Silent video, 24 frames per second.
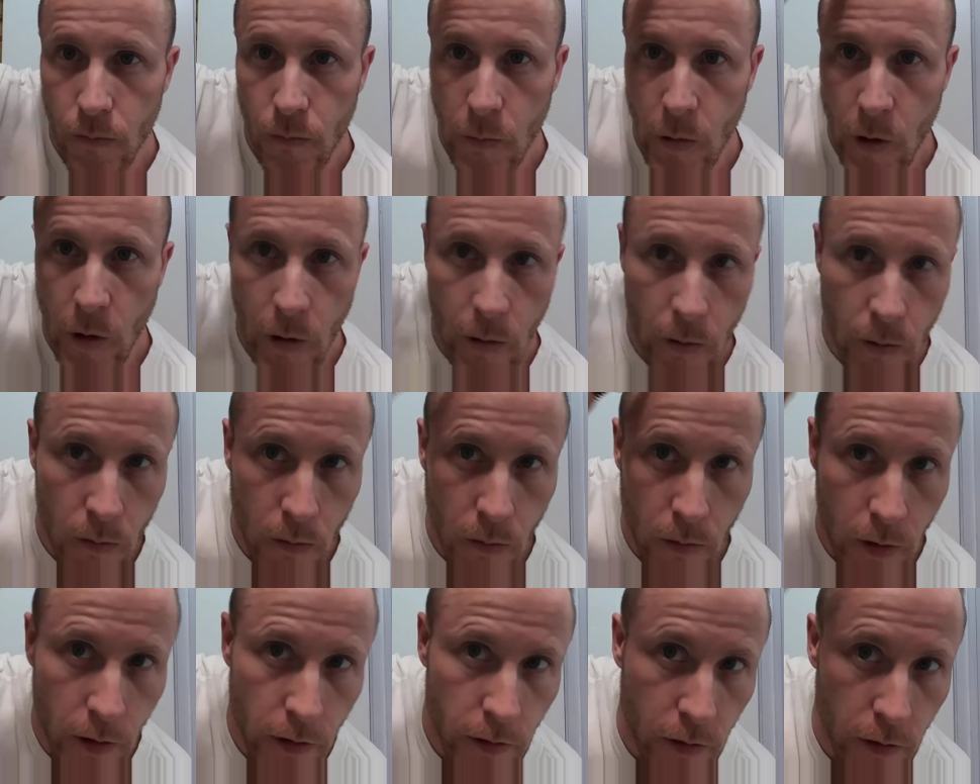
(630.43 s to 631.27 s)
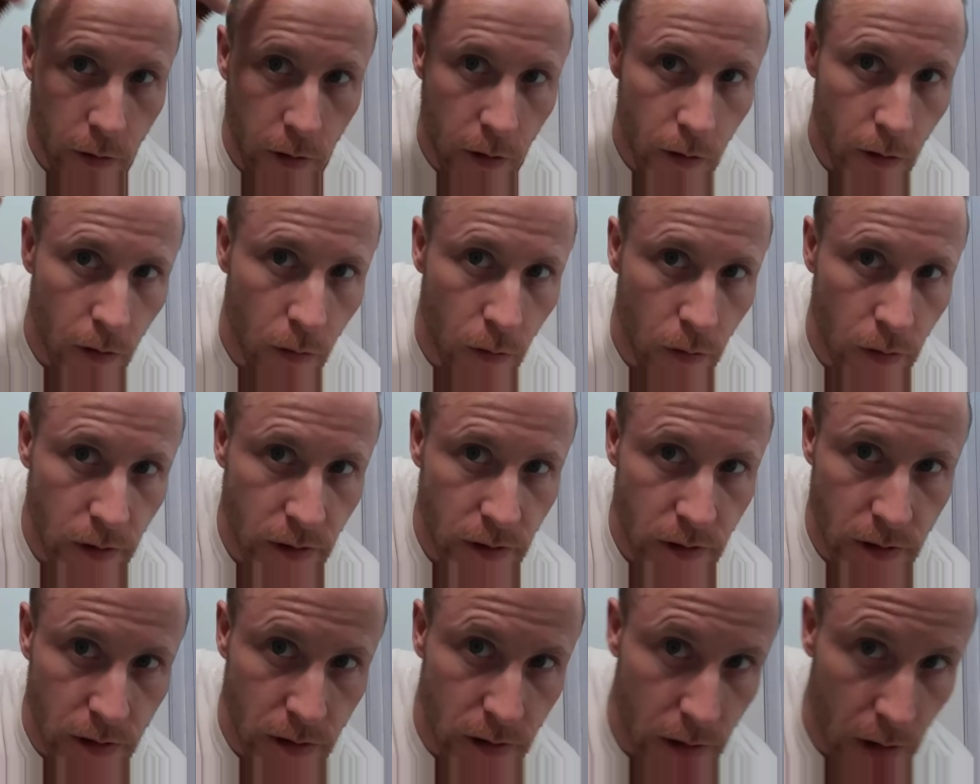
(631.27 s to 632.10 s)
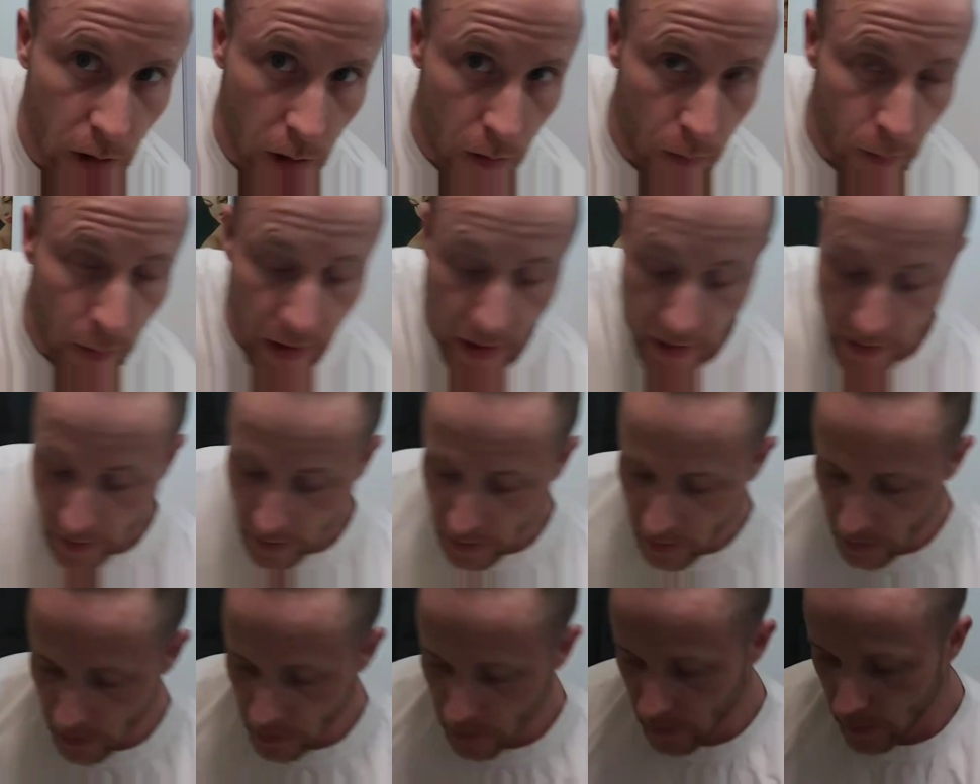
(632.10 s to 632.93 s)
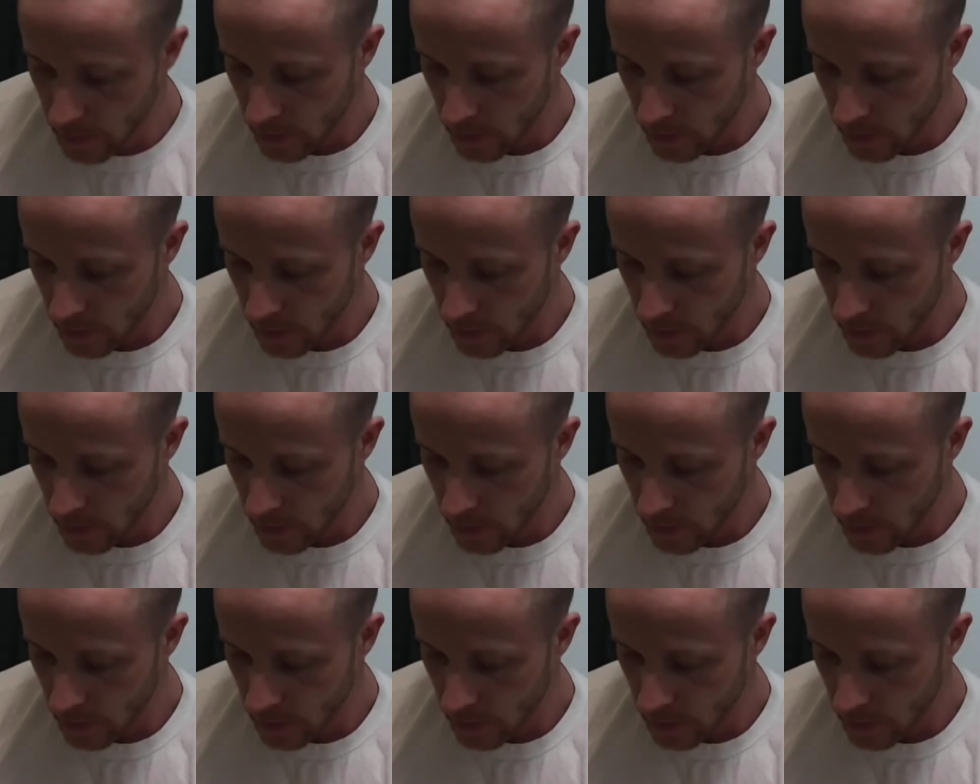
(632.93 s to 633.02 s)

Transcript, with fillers: You know, and then you can always just go back.